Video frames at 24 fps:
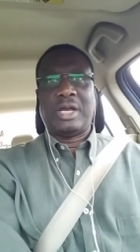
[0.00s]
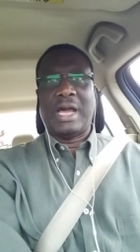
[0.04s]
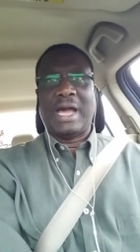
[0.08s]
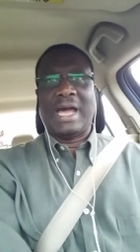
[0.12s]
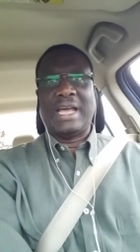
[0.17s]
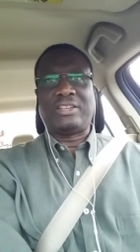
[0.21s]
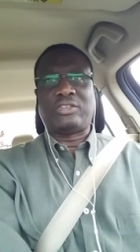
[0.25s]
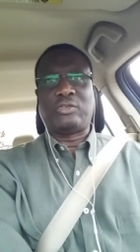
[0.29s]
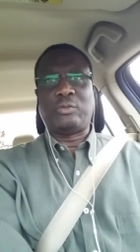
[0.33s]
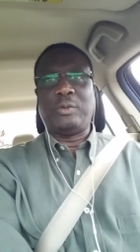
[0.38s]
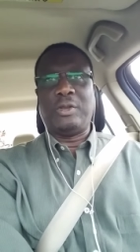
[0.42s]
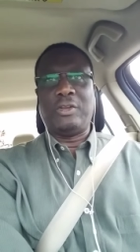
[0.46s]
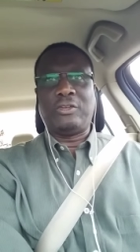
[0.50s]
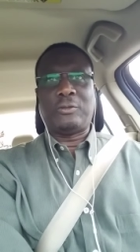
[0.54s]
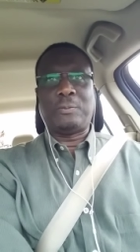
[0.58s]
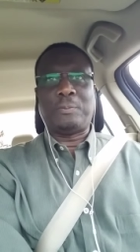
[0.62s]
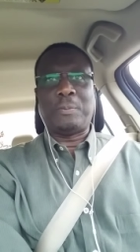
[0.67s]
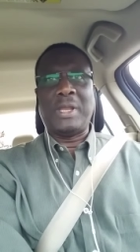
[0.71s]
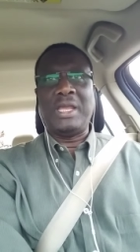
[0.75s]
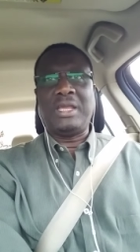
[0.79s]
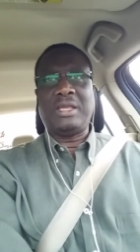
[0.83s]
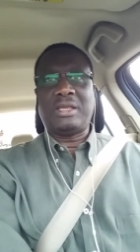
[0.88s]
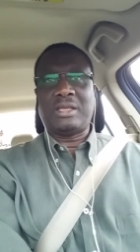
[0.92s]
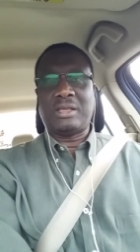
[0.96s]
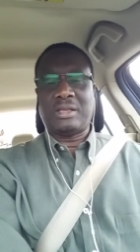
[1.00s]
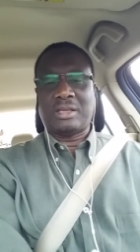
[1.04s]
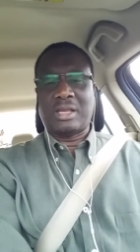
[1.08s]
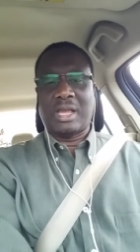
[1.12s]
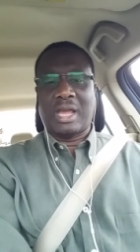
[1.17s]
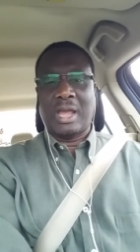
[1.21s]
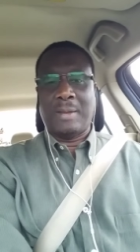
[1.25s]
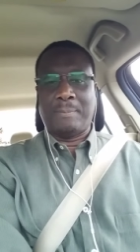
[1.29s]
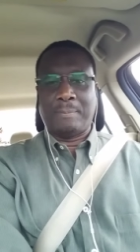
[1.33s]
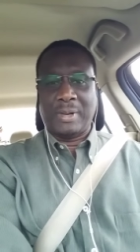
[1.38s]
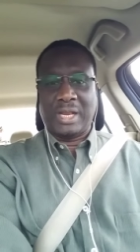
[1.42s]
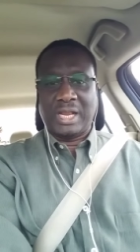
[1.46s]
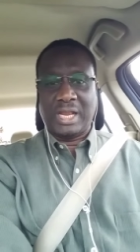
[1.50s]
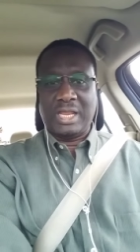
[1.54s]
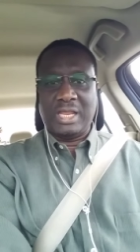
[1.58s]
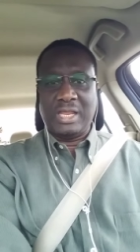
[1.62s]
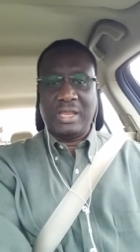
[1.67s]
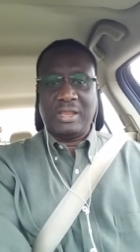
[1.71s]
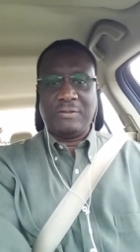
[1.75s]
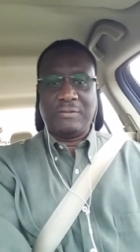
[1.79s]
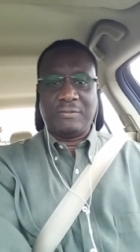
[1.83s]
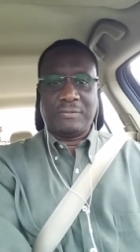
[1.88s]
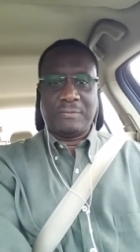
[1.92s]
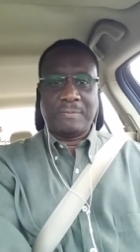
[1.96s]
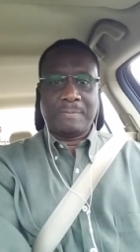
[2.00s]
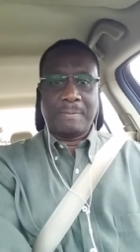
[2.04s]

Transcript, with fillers: as we speak, I believe